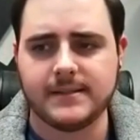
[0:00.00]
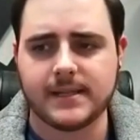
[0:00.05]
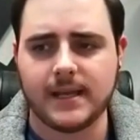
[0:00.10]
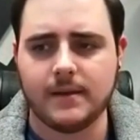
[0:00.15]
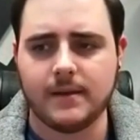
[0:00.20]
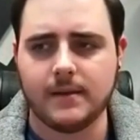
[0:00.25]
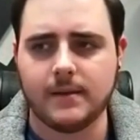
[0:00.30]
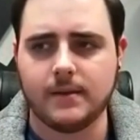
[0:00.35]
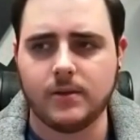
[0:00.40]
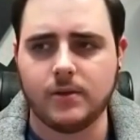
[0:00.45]

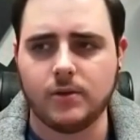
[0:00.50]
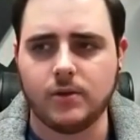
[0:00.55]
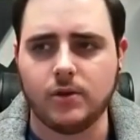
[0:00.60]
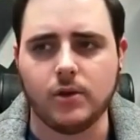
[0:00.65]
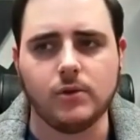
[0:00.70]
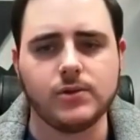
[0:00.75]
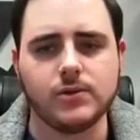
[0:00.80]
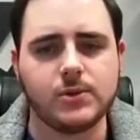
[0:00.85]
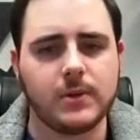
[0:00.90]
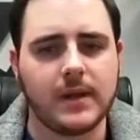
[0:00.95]
say
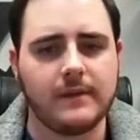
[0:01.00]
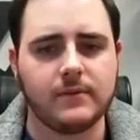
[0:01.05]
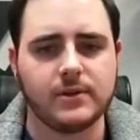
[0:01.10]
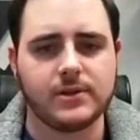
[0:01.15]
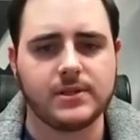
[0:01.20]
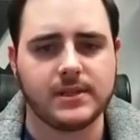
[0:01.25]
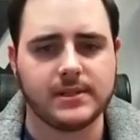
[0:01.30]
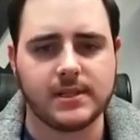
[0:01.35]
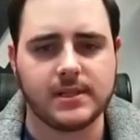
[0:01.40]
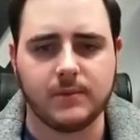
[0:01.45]
use whatever
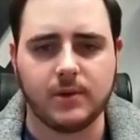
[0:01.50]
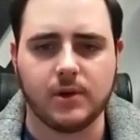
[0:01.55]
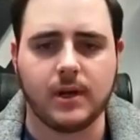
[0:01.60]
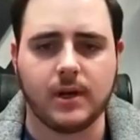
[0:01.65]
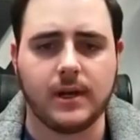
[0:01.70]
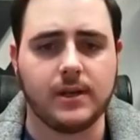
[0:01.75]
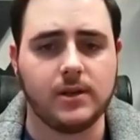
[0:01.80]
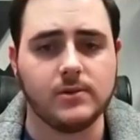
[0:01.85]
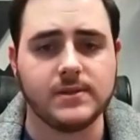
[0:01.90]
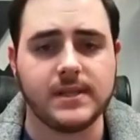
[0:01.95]
system you're going
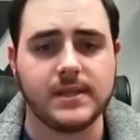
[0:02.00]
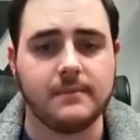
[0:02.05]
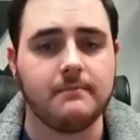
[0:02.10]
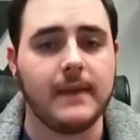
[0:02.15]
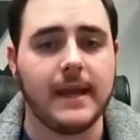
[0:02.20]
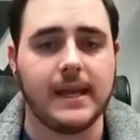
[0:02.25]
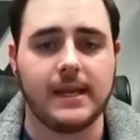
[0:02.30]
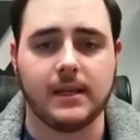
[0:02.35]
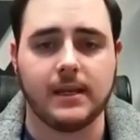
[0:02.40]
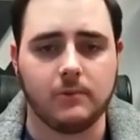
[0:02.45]
to use and
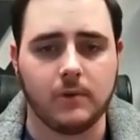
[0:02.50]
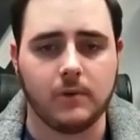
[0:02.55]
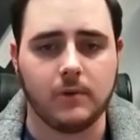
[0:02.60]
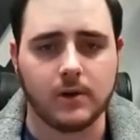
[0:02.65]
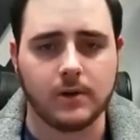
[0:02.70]
make it.